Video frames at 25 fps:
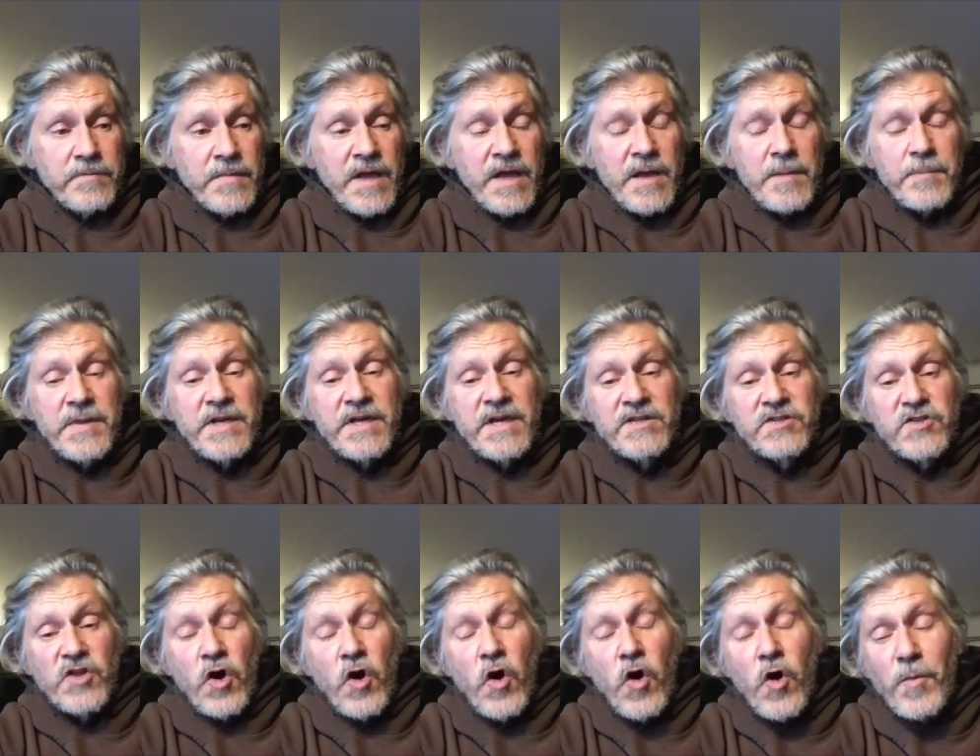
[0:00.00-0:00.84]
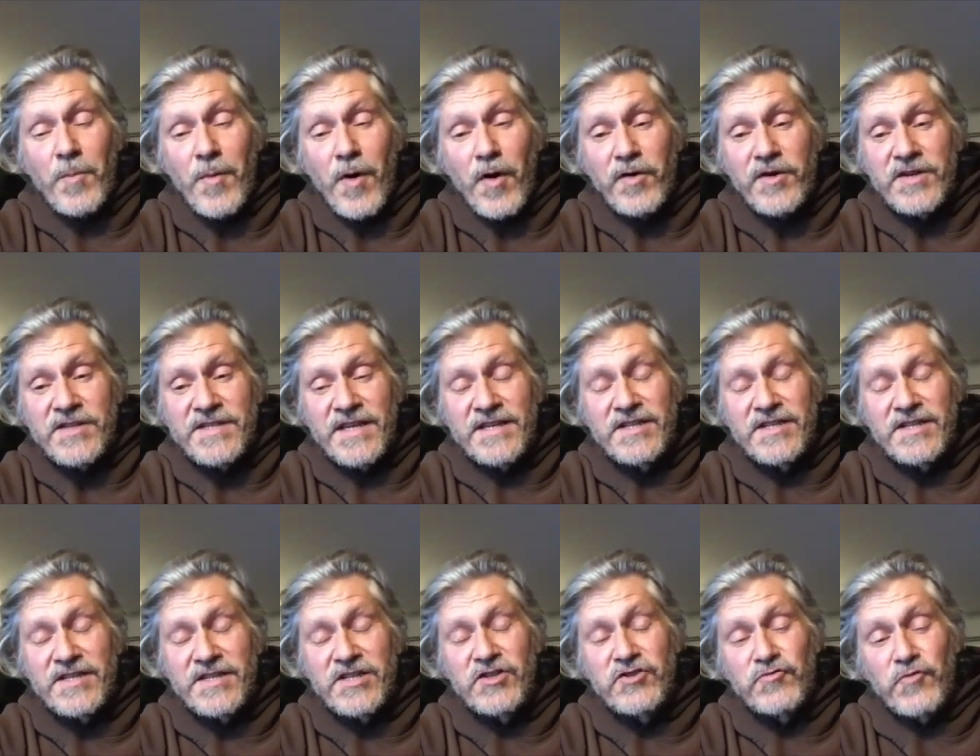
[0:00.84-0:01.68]
because the homeowners are
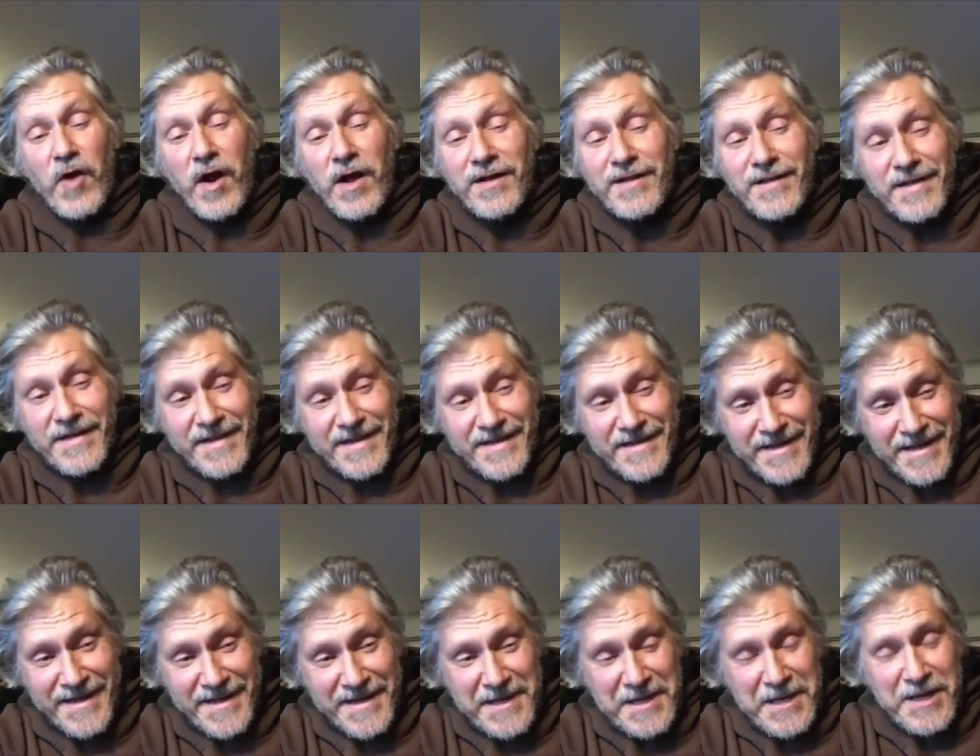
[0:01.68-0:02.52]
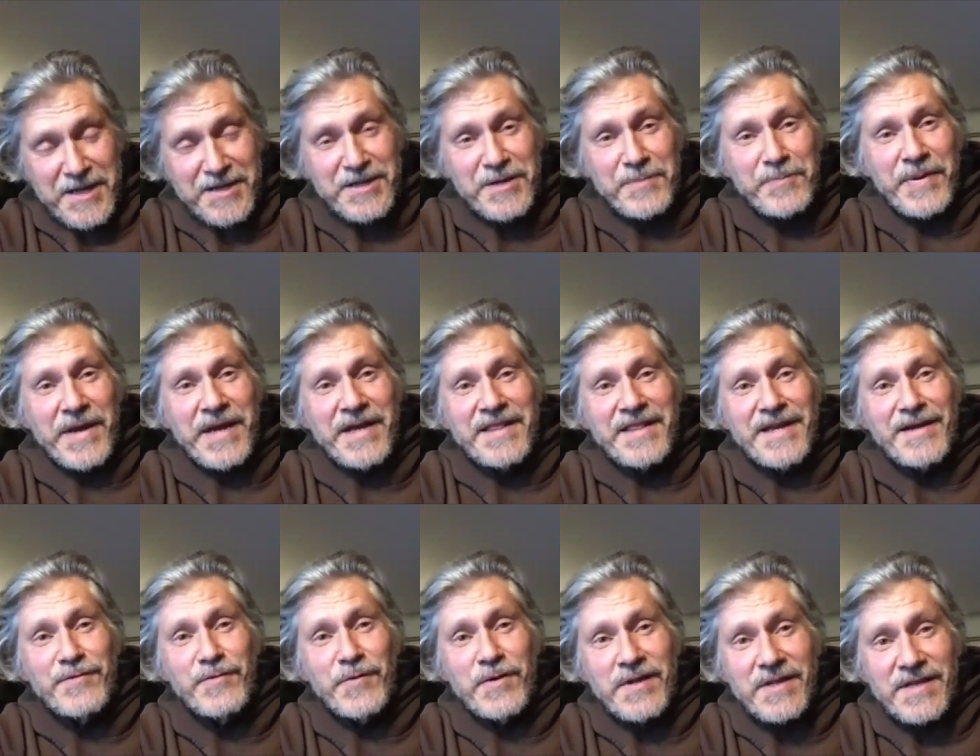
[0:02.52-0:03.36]
struggling to pay
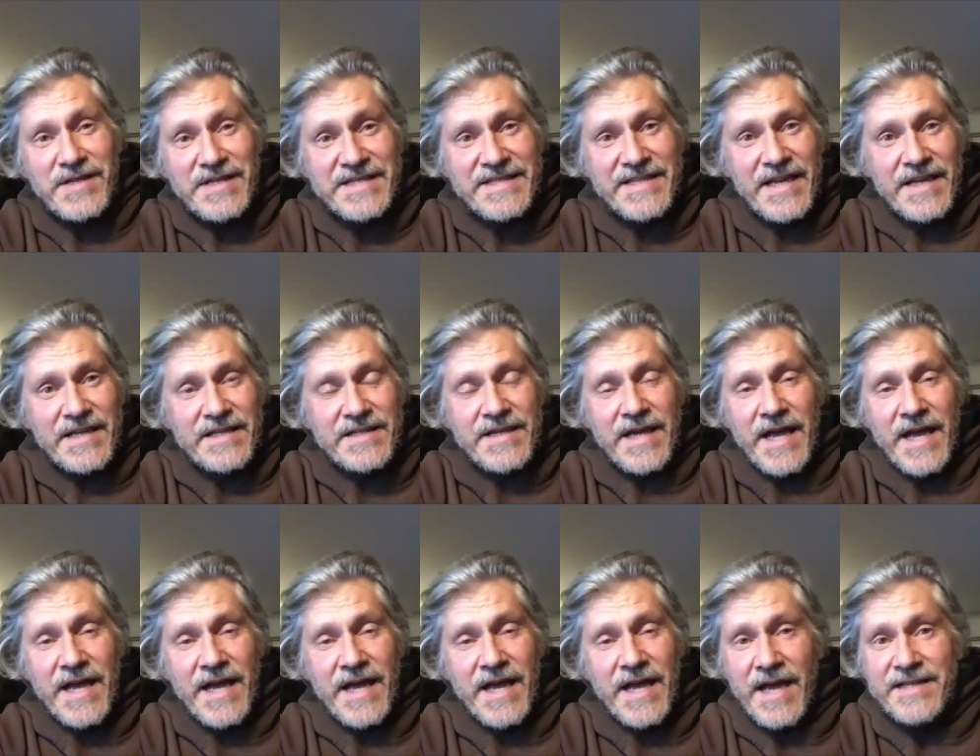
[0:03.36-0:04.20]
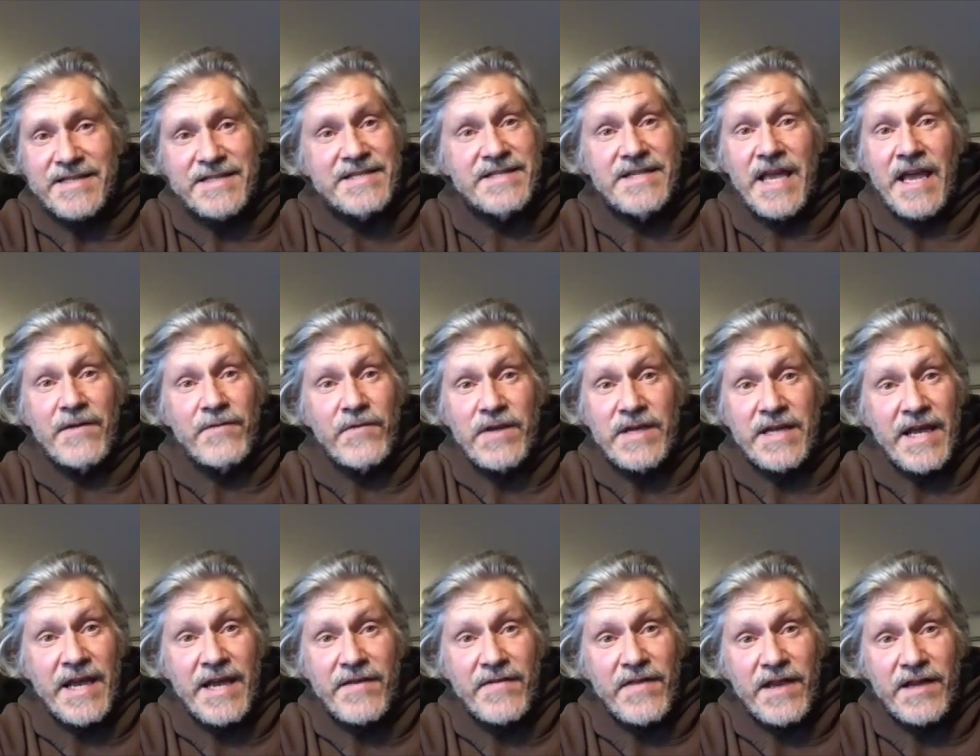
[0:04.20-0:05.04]
their real estate taxes every
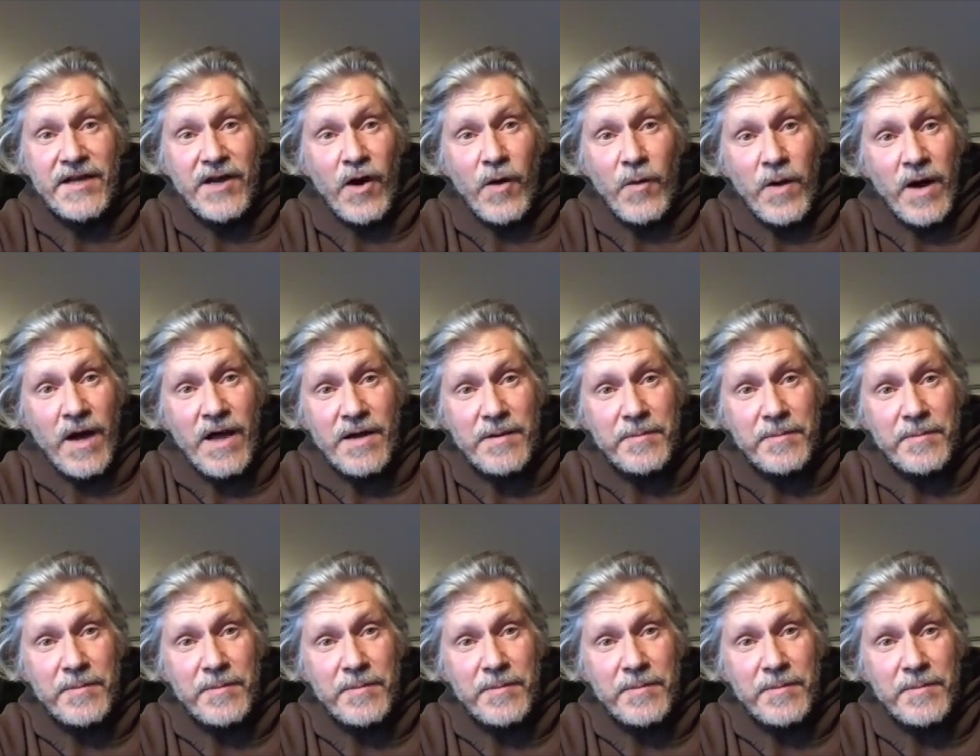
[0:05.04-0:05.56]
year, they go up.